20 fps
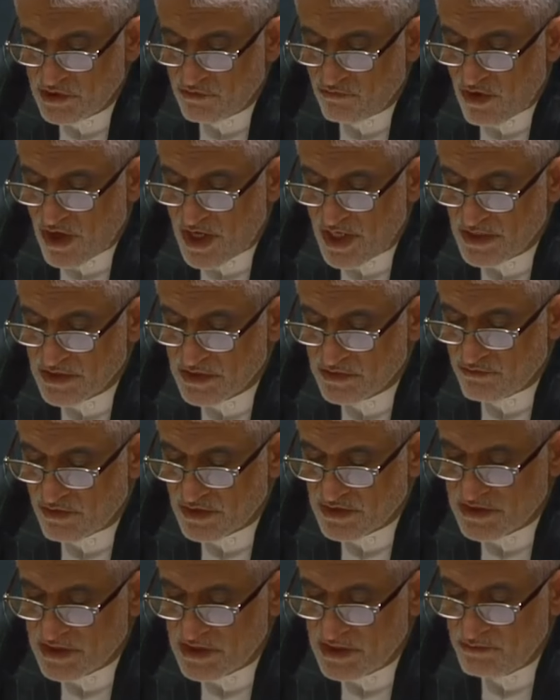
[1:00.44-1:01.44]
device
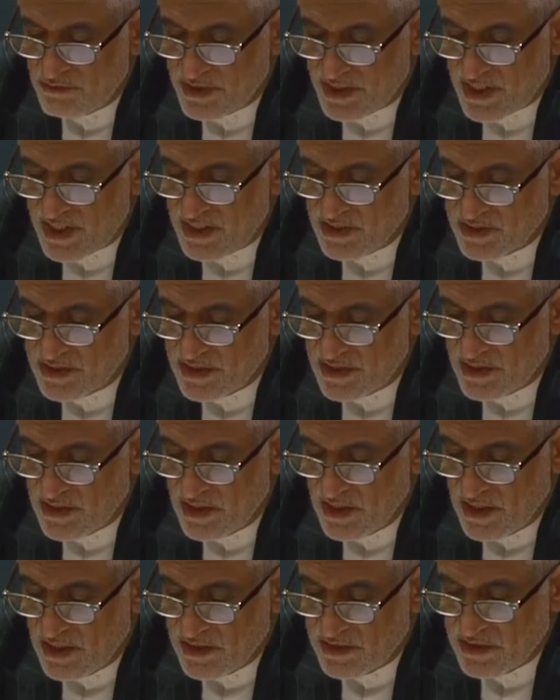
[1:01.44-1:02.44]
was deliberately
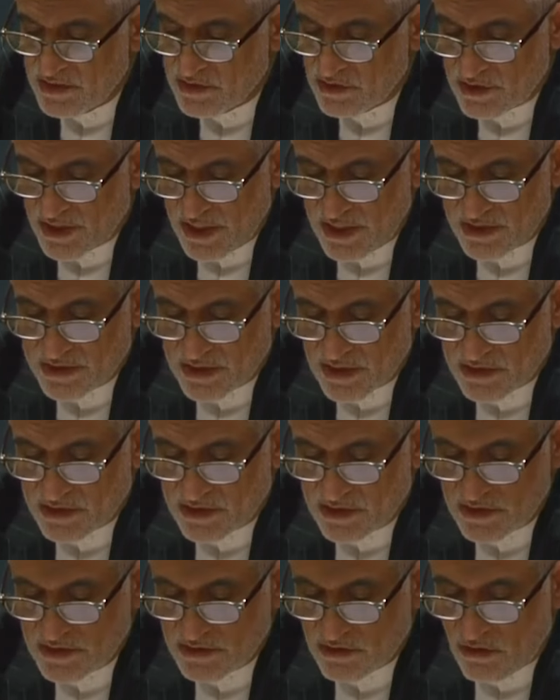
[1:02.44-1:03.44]
detonated,
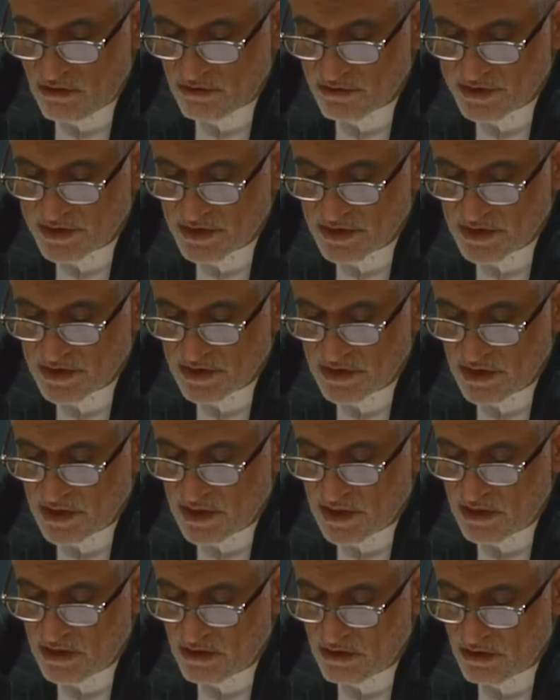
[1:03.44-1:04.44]
resulting
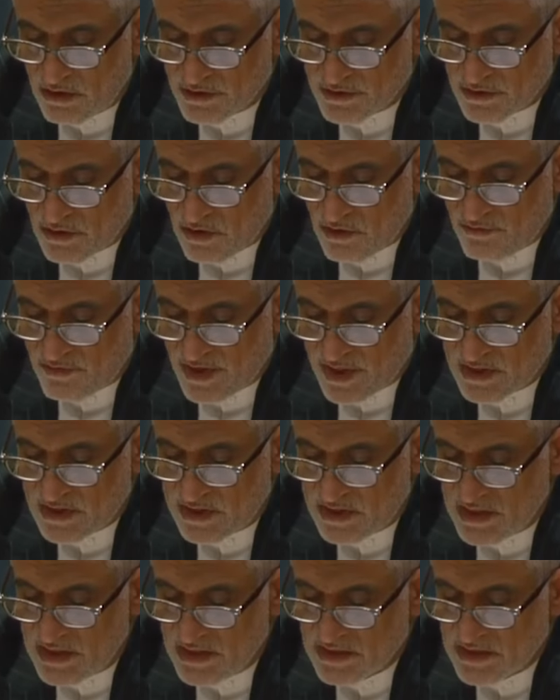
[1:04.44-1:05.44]
in loss of
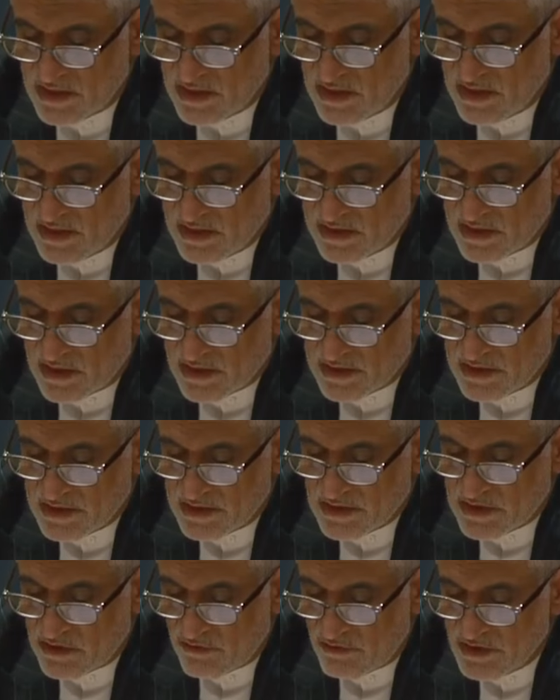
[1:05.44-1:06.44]
at least
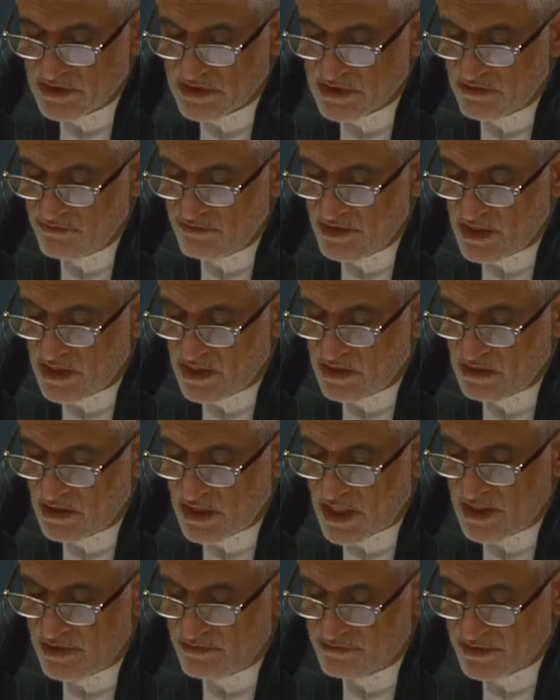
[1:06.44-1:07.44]
37 civilian
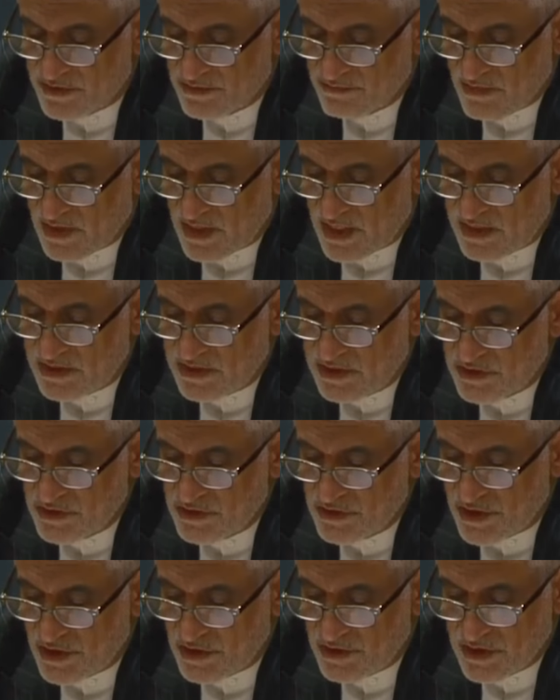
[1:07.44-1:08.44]
lives and
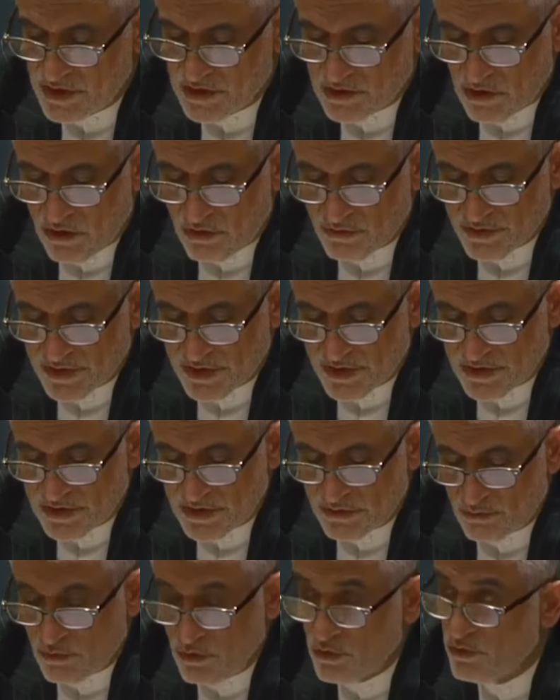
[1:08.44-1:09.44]
injuring
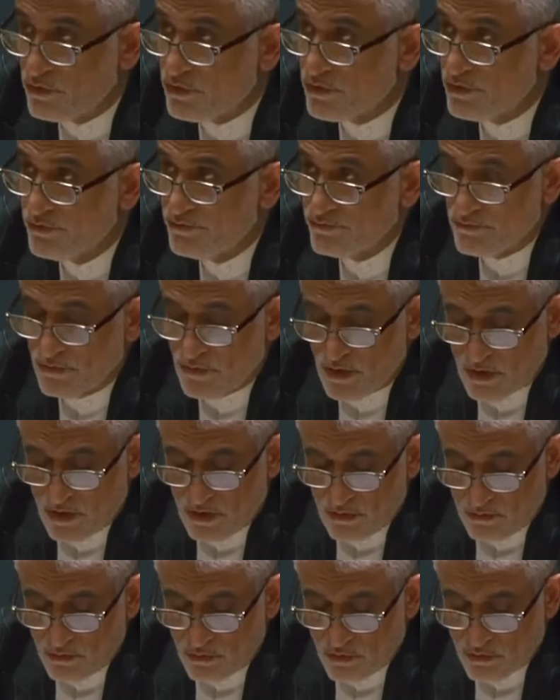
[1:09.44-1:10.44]
thousands more,
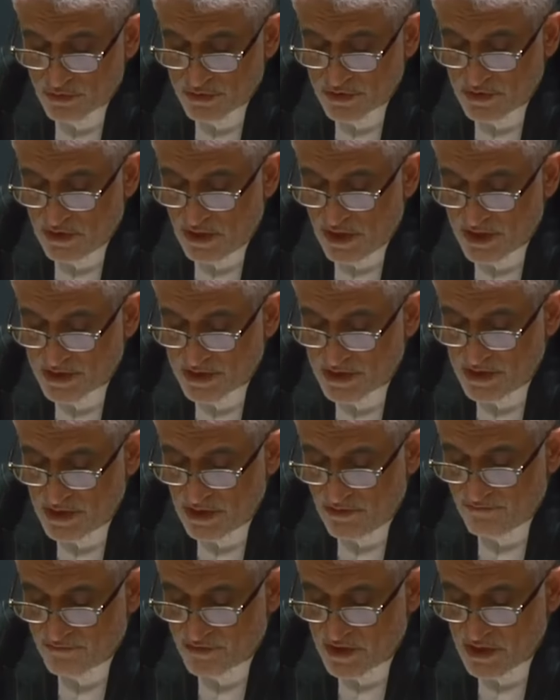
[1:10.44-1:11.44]
most likely
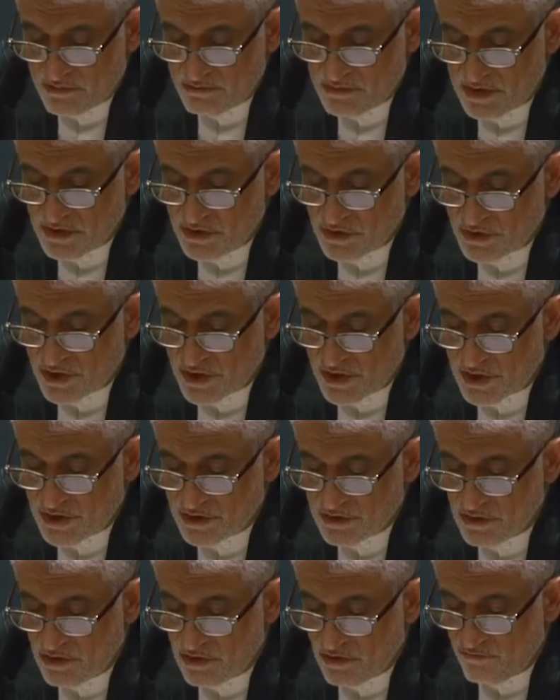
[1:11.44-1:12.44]
of them
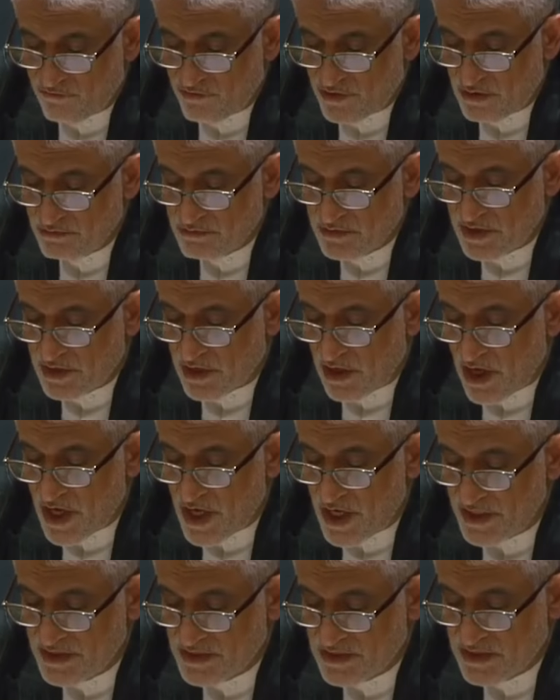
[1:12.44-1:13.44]
injured from their
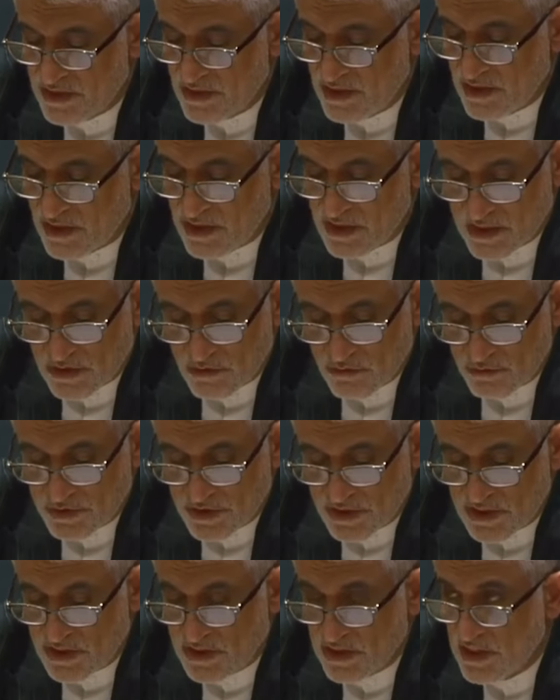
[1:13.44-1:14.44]
eyes,
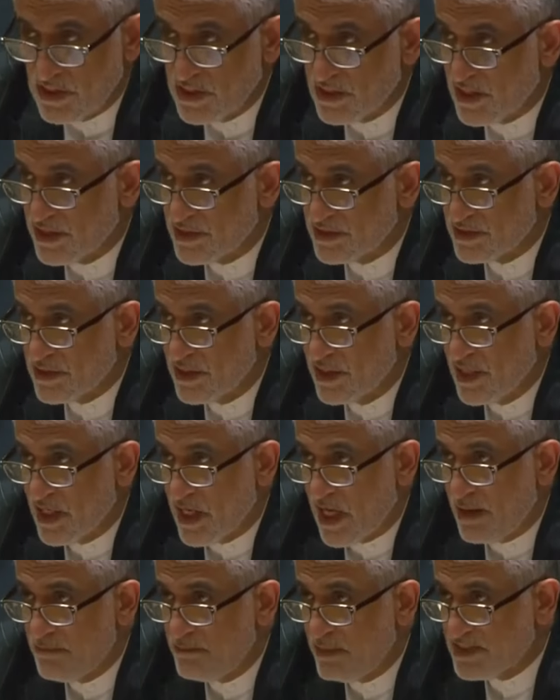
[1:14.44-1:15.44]
including Iran's
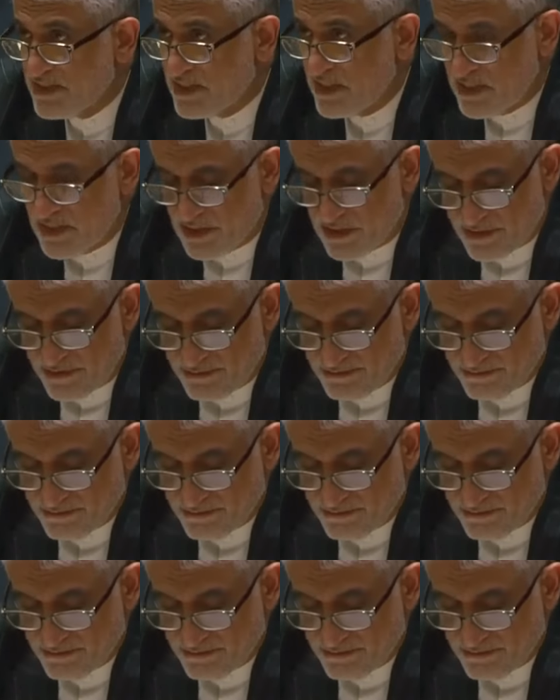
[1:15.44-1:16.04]
ambassador.